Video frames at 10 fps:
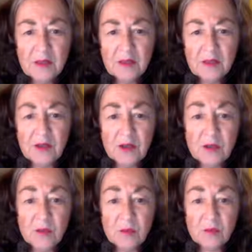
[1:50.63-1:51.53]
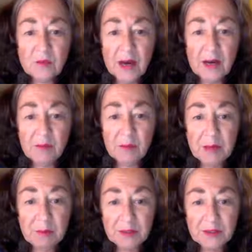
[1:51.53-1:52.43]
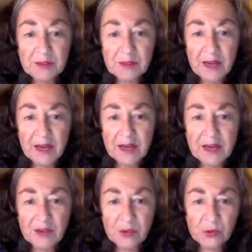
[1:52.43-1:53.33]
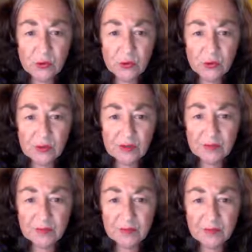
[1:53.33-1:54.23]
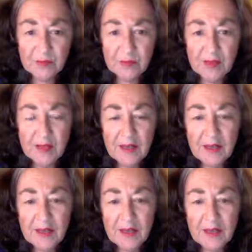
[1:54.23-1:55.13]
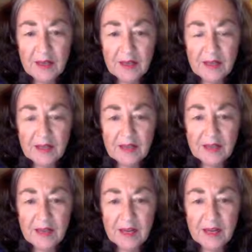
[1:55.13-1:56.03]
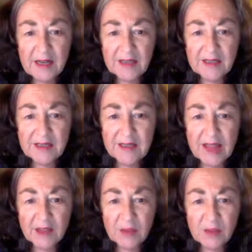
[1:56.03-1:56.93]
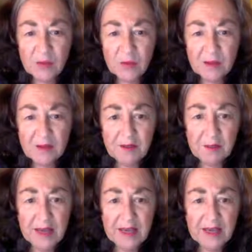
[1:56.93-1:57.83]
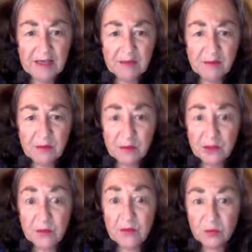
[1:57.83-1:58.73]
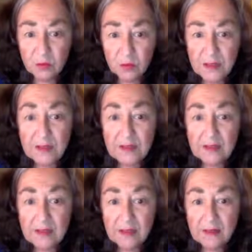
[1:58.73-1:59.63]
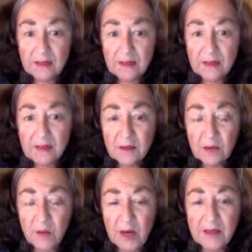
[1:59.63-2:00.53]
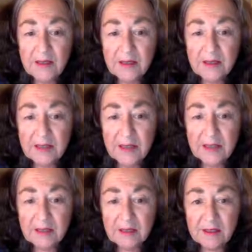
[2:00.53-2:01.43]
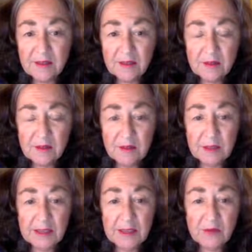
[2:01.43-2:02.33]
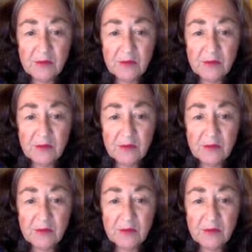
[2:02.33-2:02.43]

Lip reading: So I remembered I had tools, and I sat with the pain, which was really quite intense. From a level